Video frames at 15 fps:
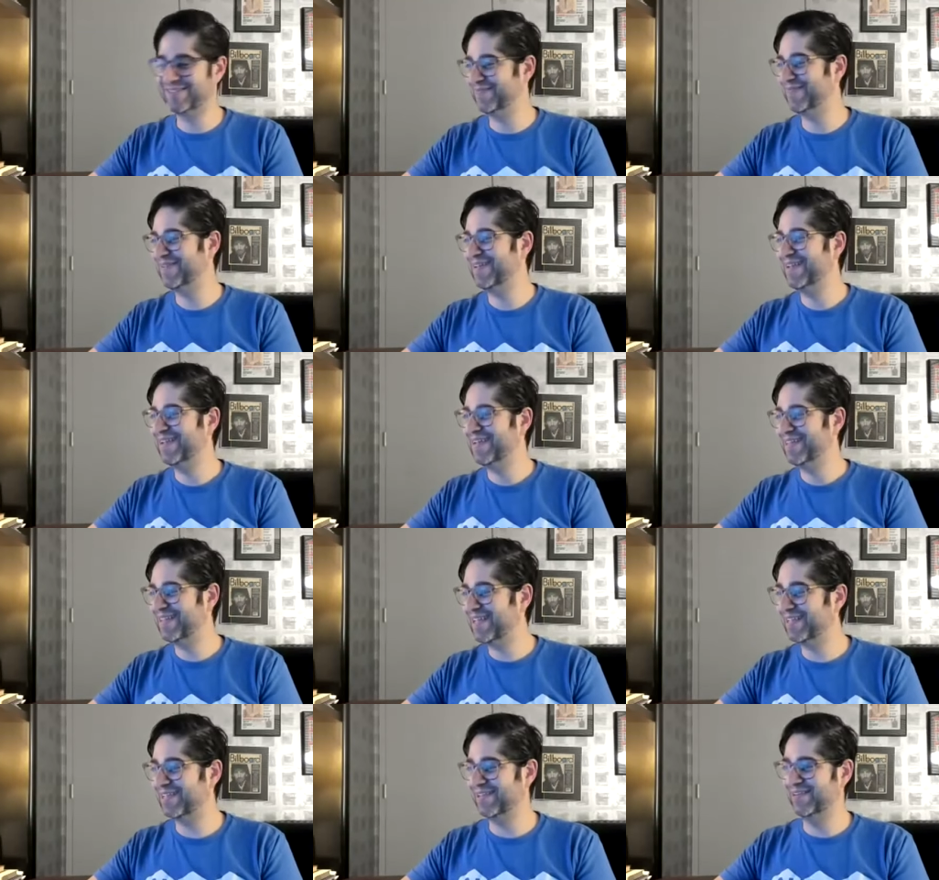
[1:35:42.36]
Awesome.
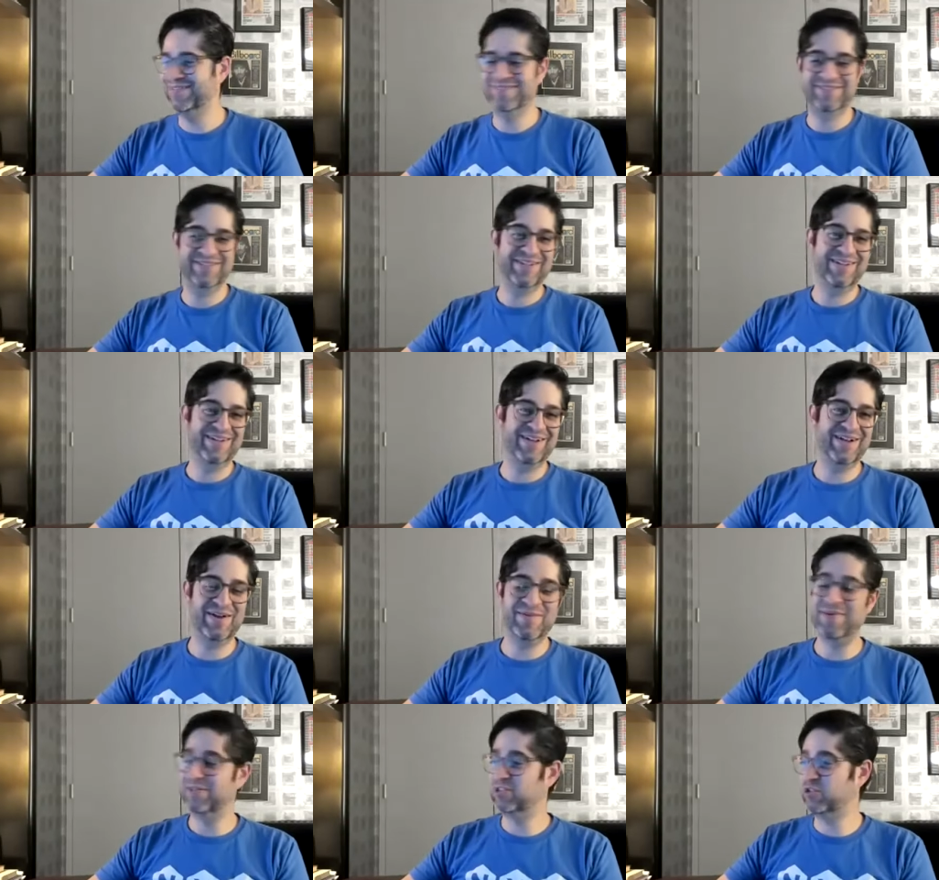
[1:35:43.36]
Thank you.
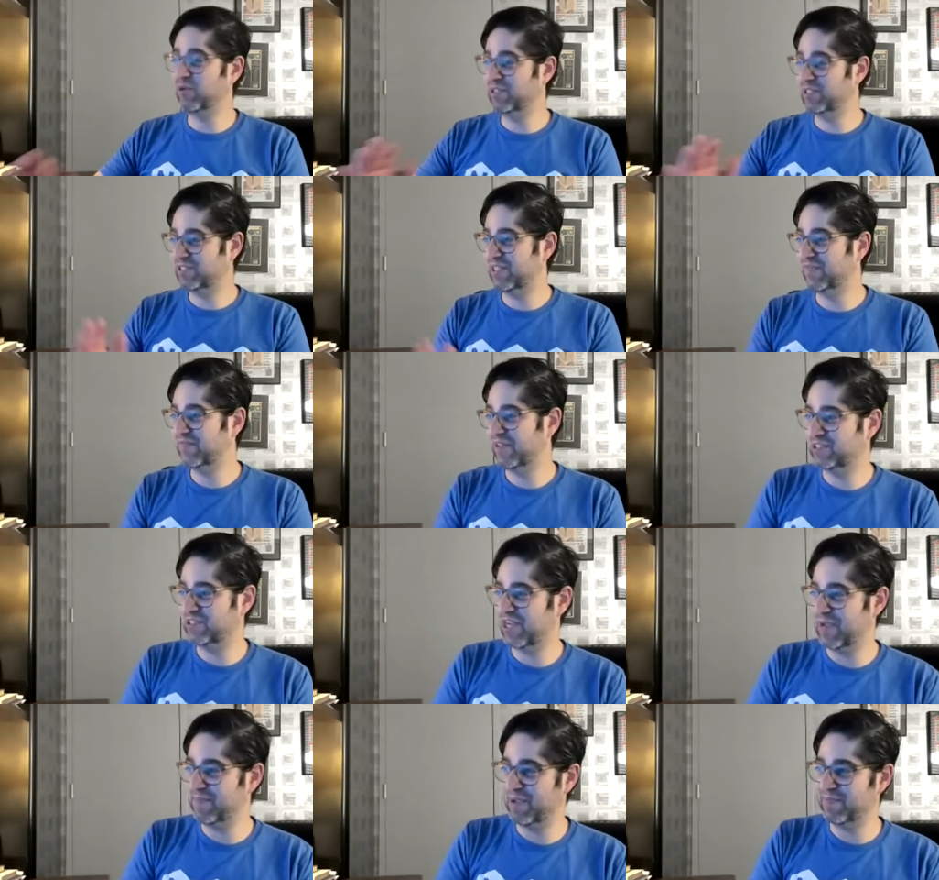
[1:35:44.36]
Um, yep. And Joyce did
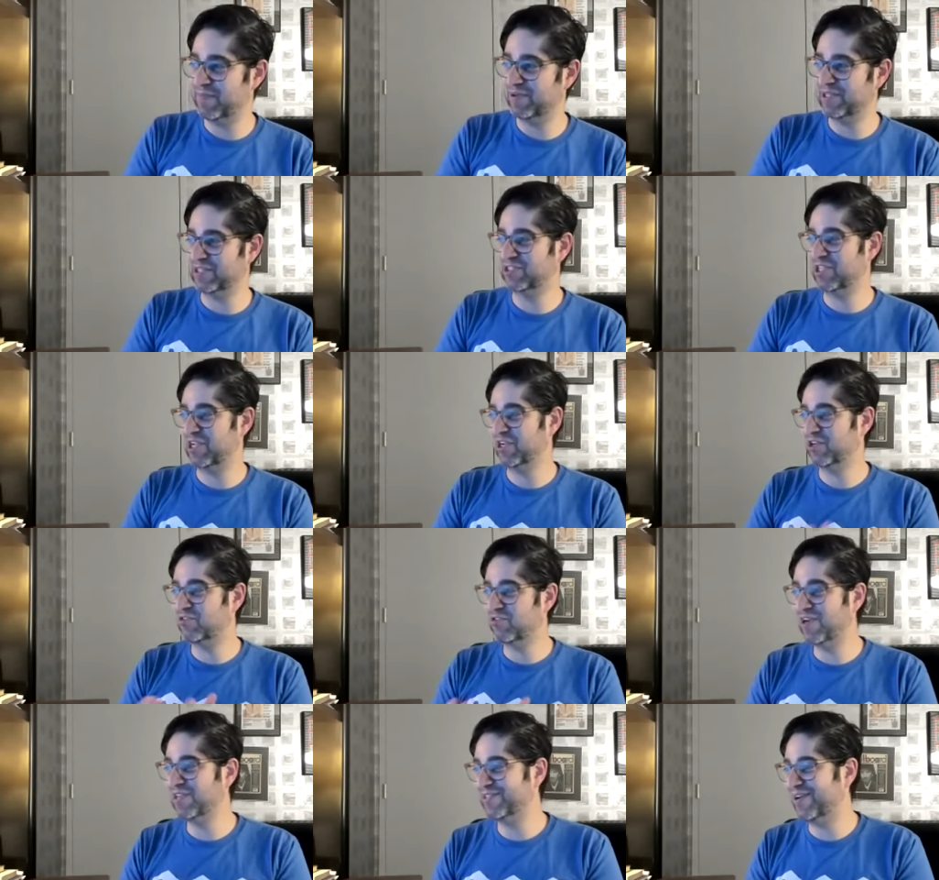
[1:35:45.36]
finish typing, but was actually
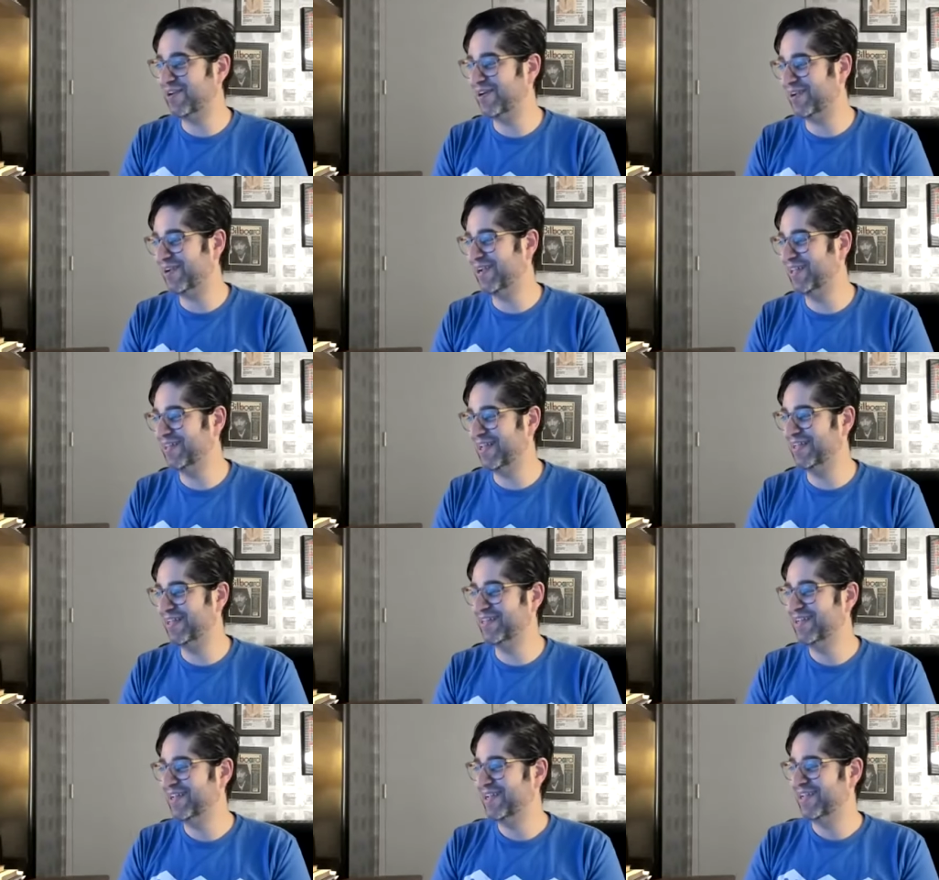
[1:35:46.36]
saying great talk and
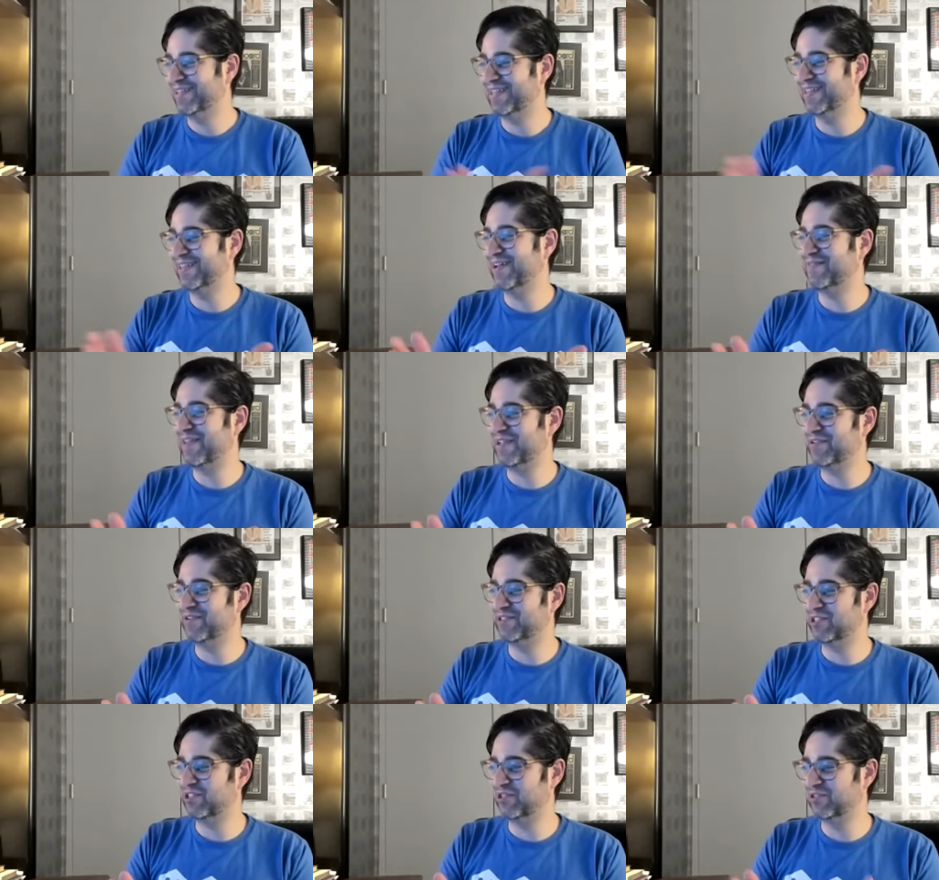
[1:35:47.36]
that they love
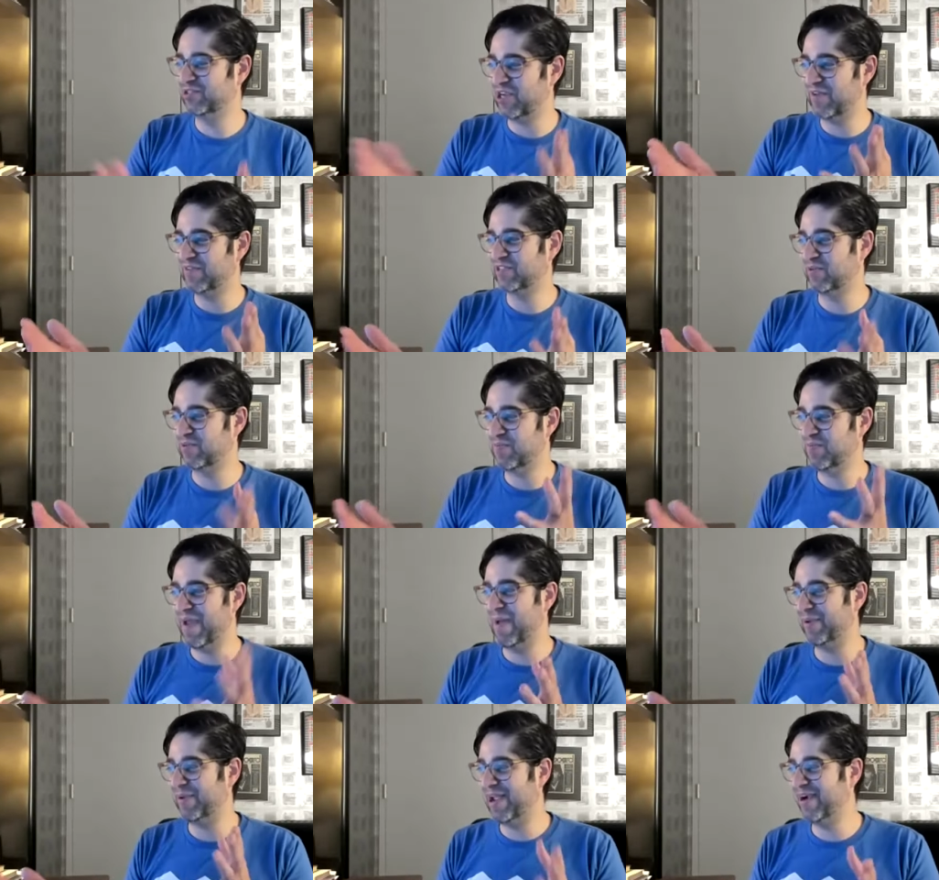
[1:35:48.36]
that you introduced JavaScript to
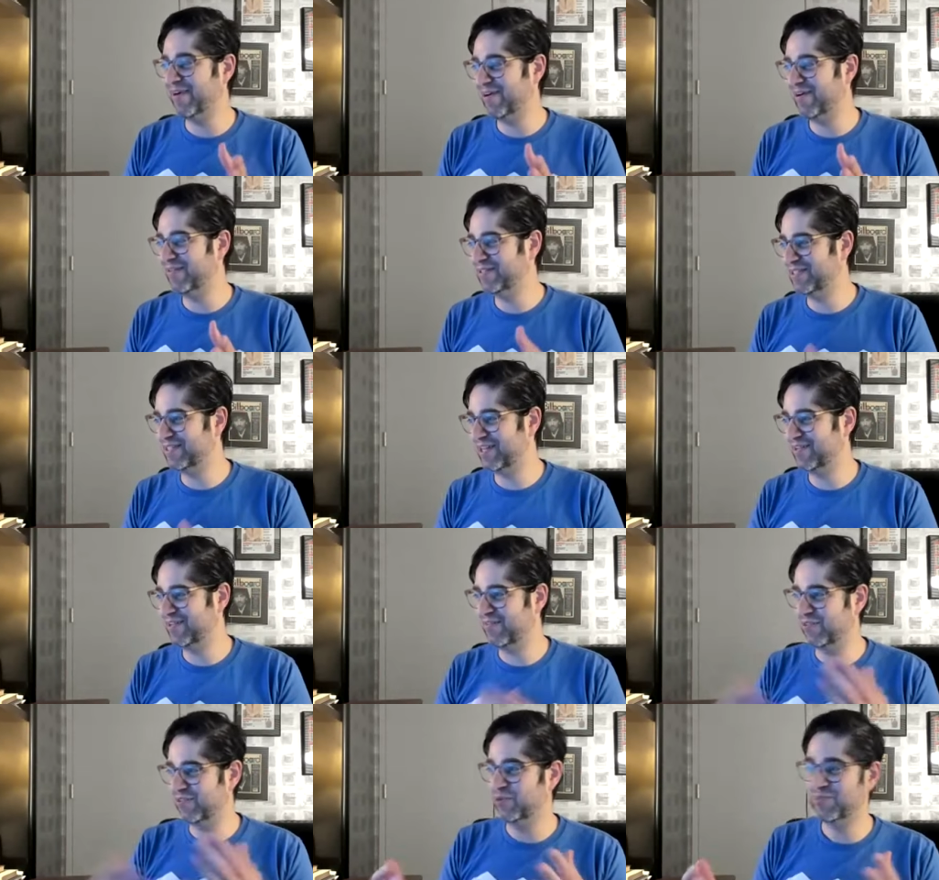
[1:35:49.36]
map and arrow
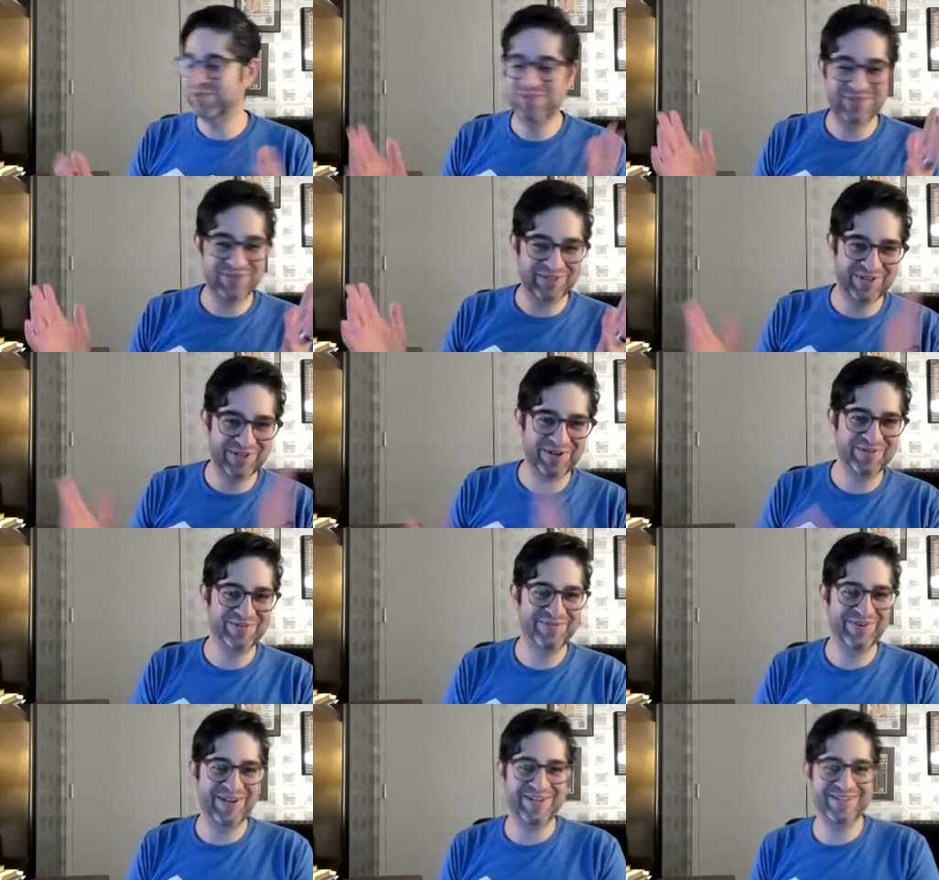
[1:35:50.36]
instead of loops because, you
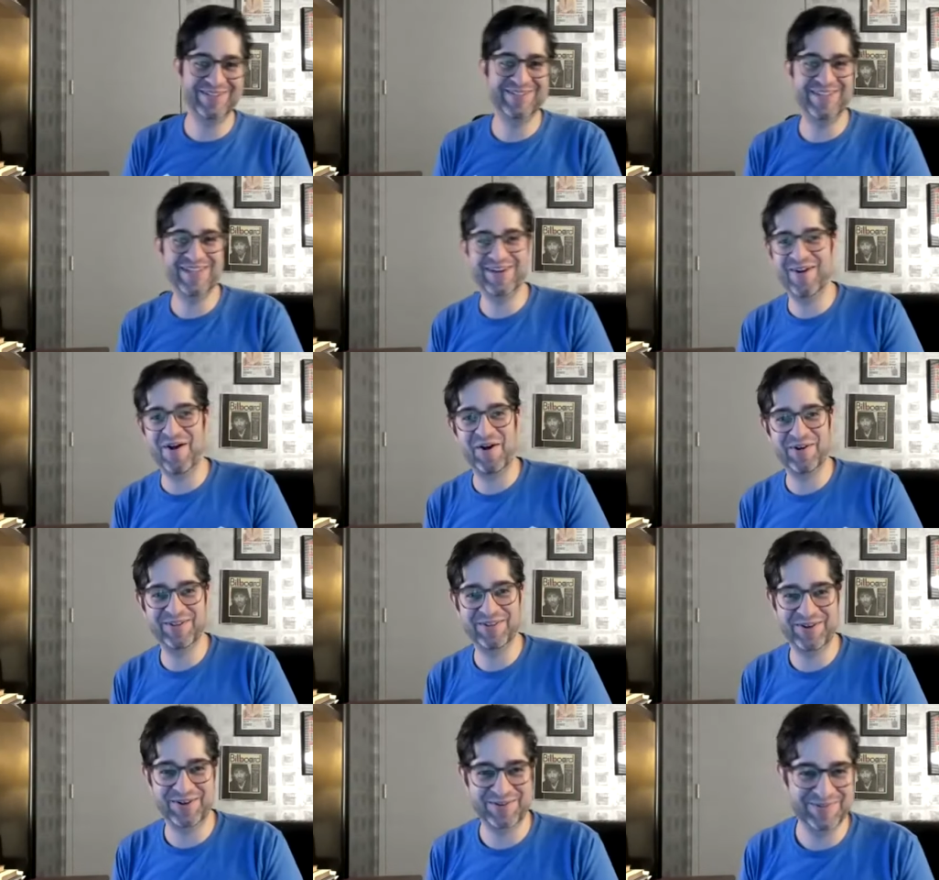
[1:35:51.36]
know, we're not into that in
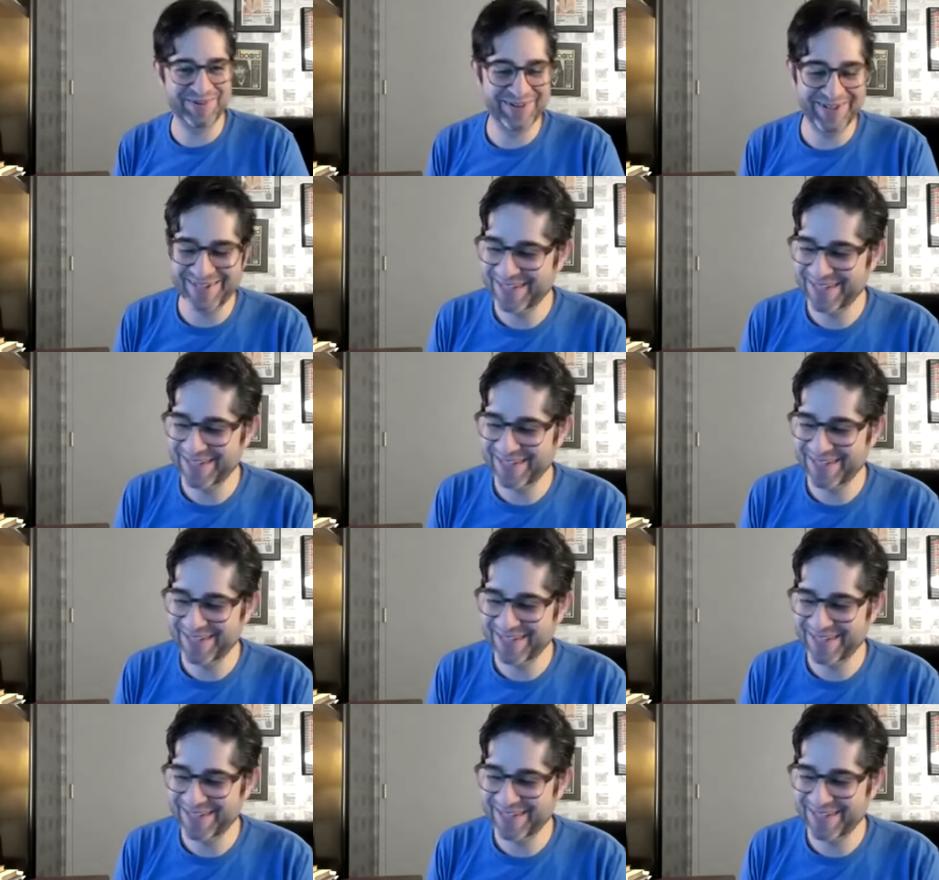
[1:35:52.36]
our, in our community.